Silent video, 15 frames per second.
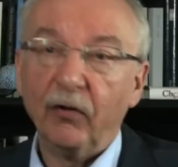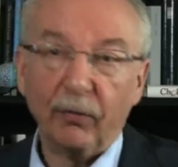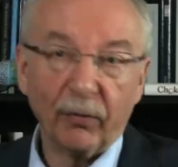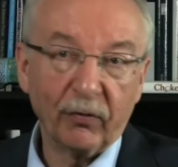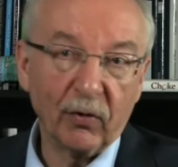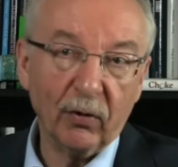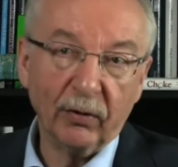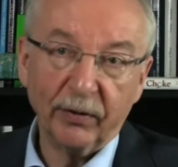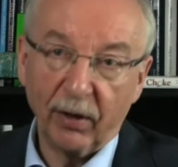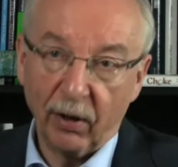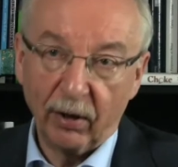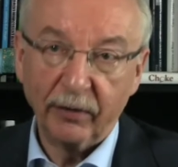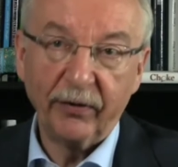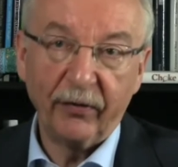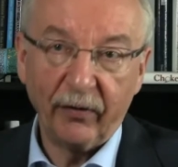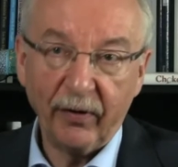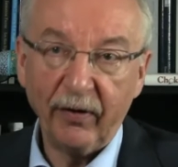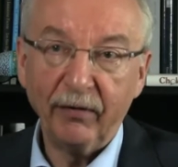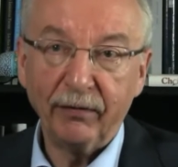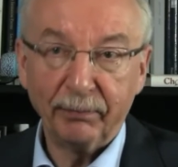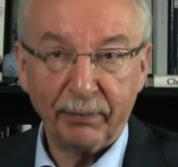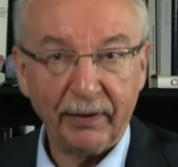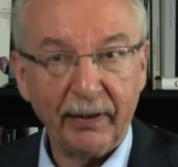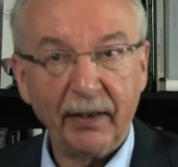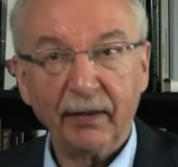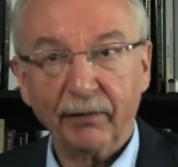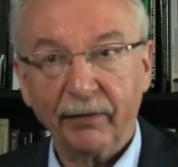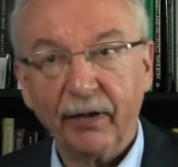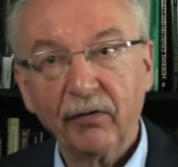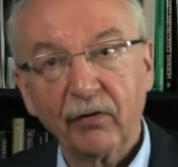This was called the heart disease
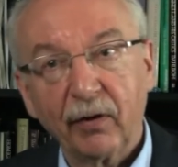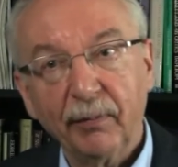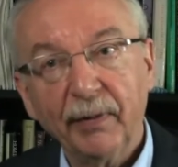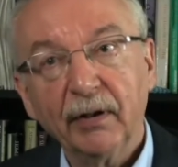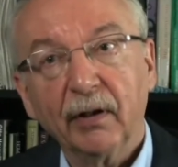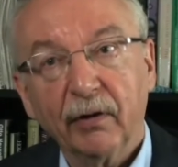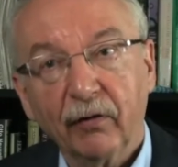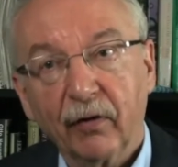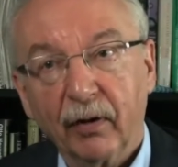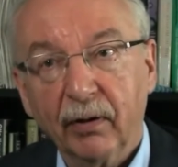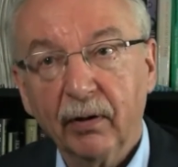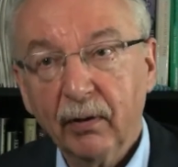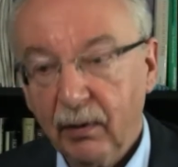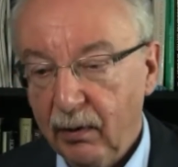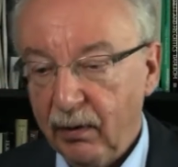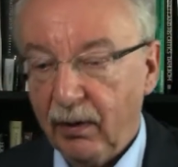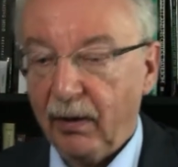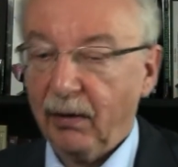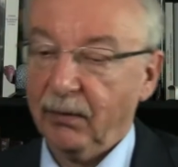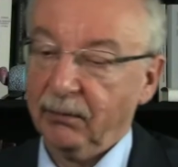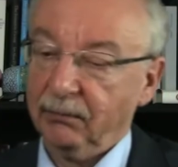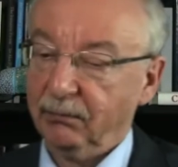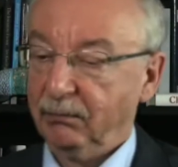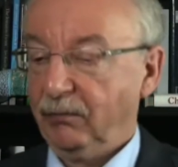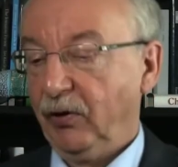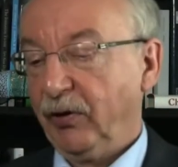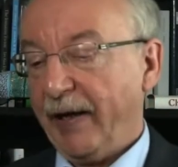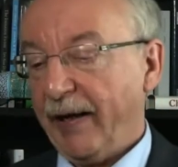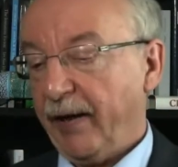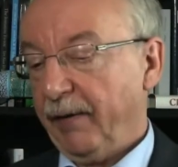predictive instrument. It's a, um,
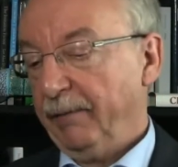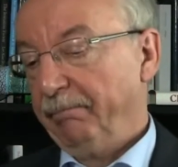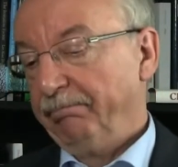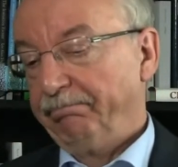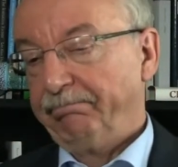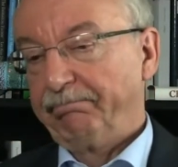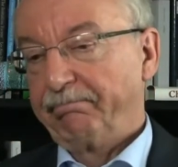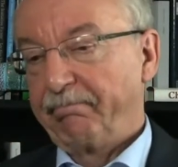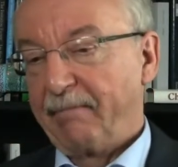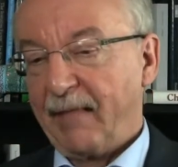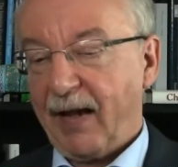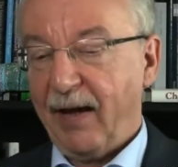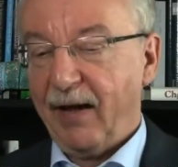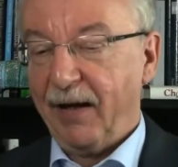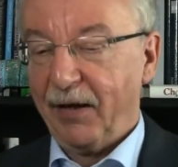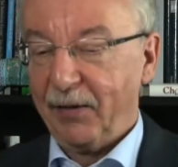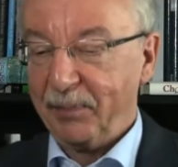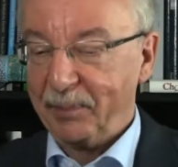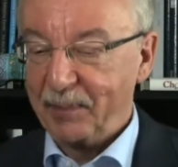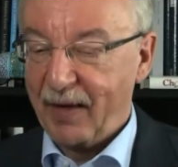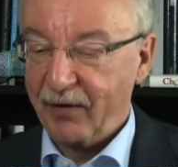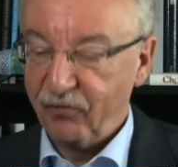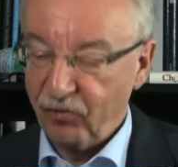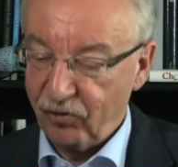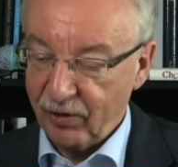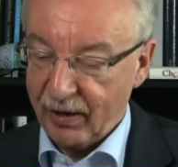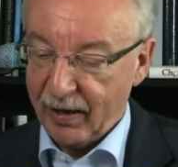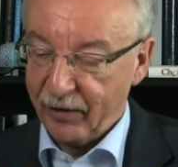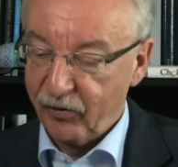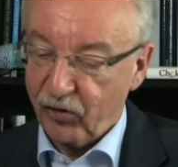you get a, um, a,
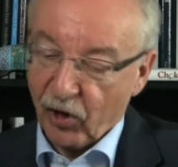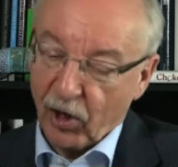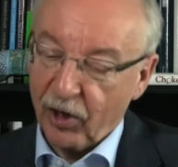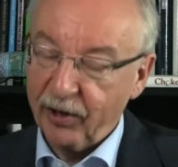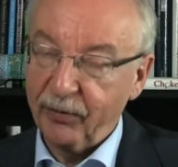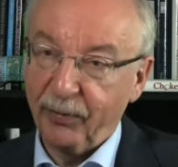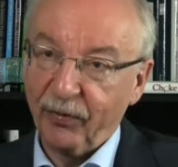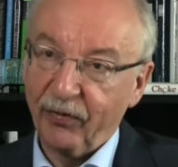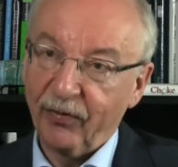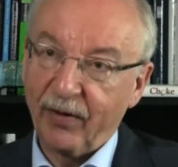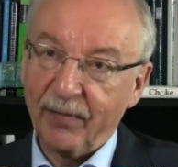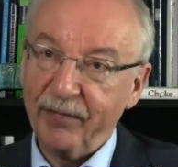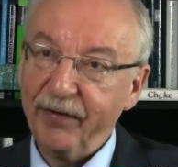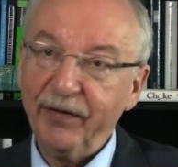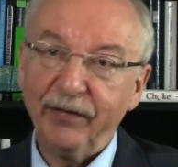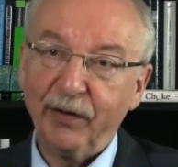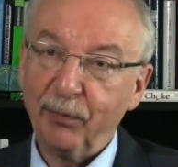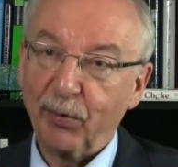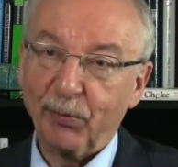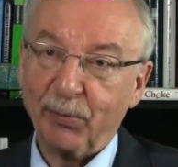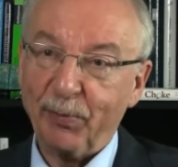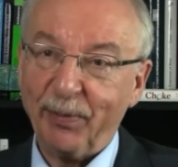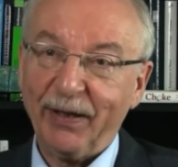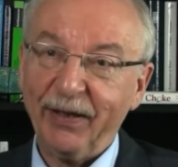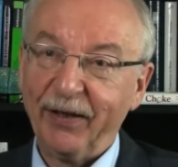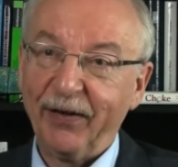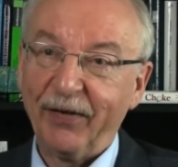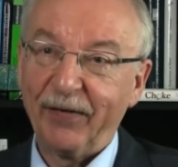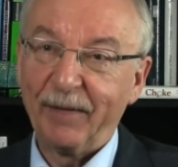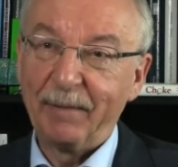ch a chart with some 50
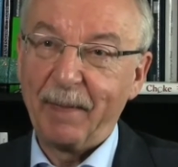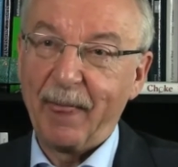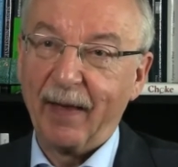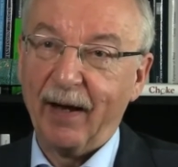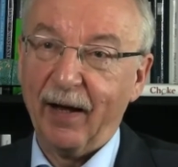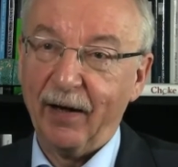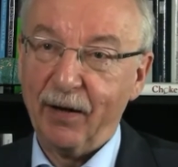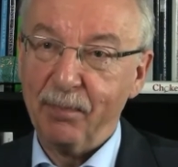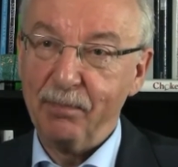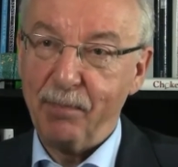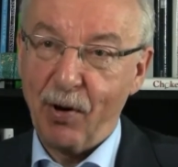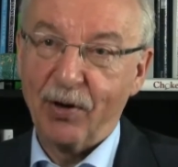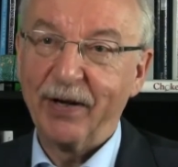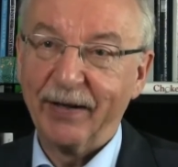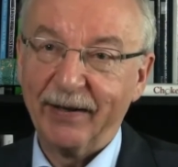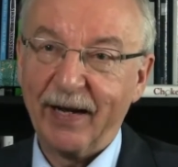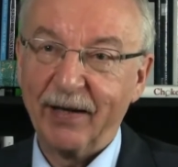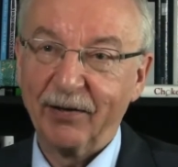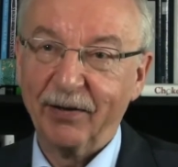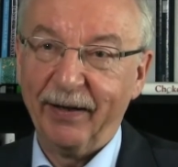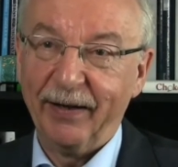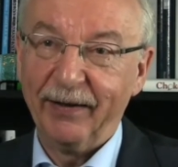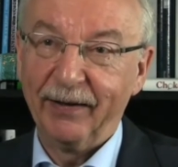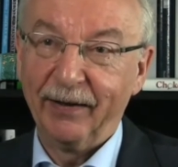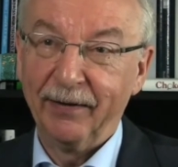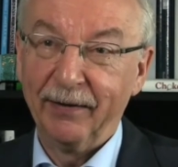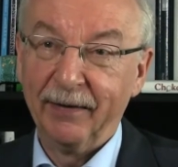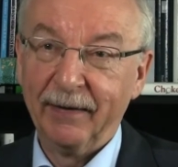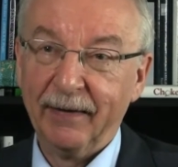probabilities and a pocket calculator